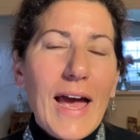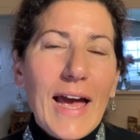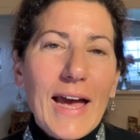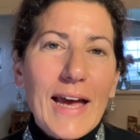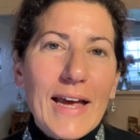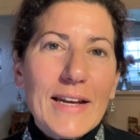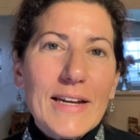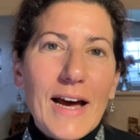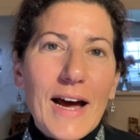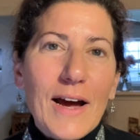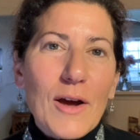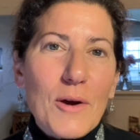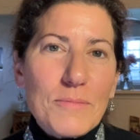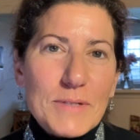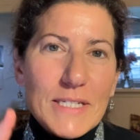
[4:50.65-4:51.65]
and I
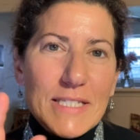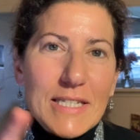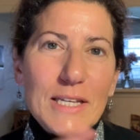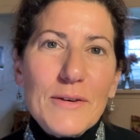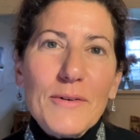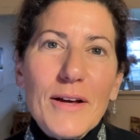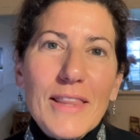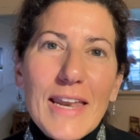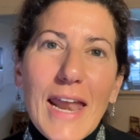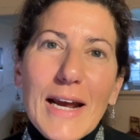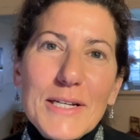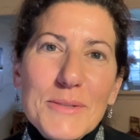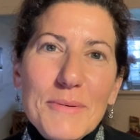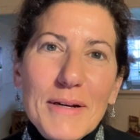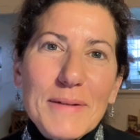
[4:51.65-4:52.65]
hope to see you on the
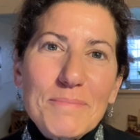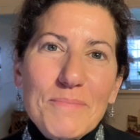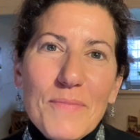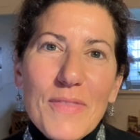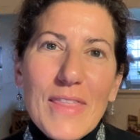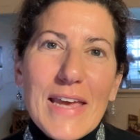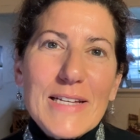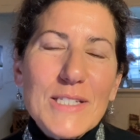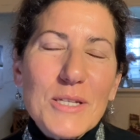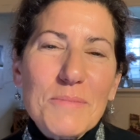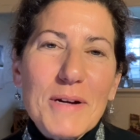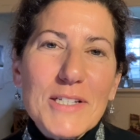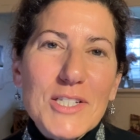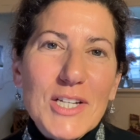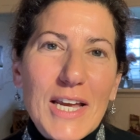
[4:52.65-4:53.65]
next one. Thanks so
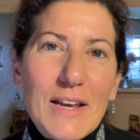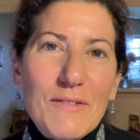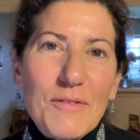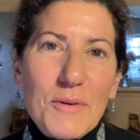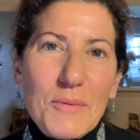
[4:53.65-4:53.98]
much again for